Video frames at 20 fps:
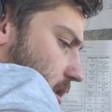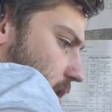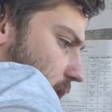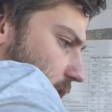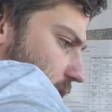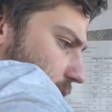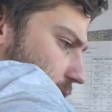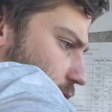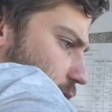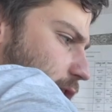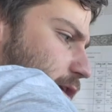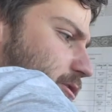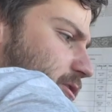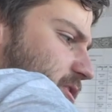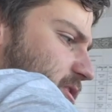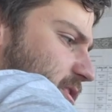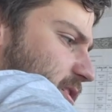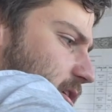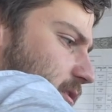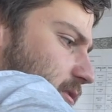Now I know I
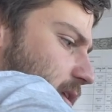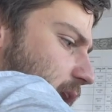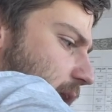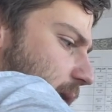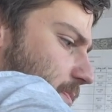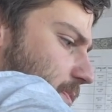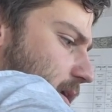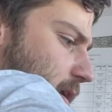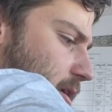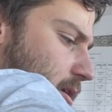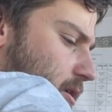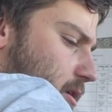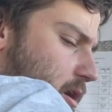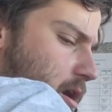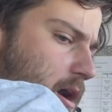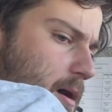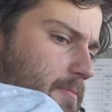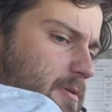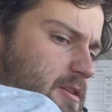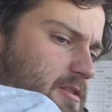said a lot there,
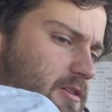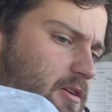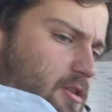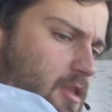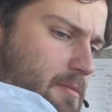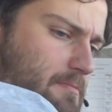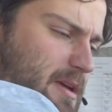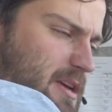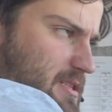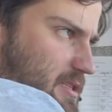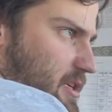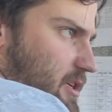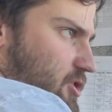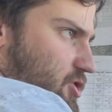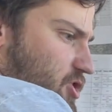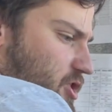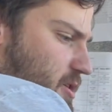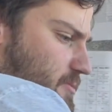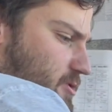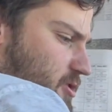but does all that make sense?
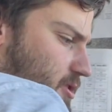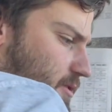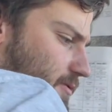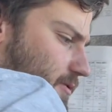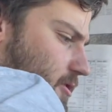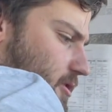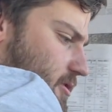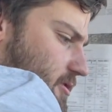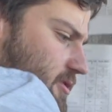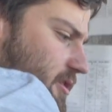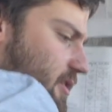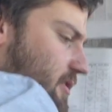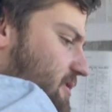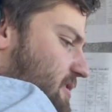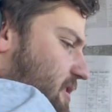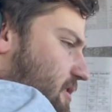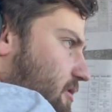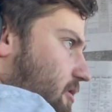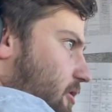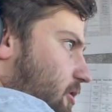Does that
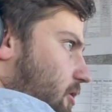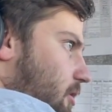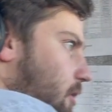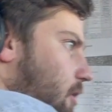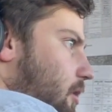sound good?